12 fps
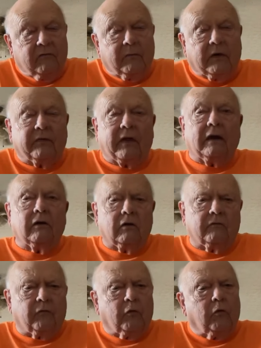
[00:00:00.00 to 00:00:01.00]
but they
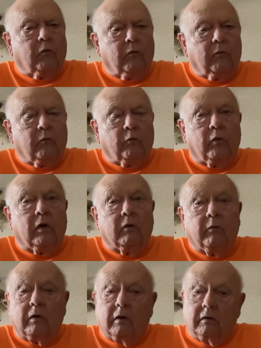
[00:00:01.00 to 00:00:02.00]
looked for really
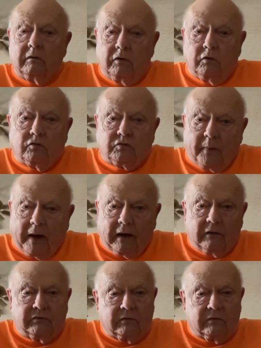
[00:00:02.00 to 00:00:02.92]
really huge bands,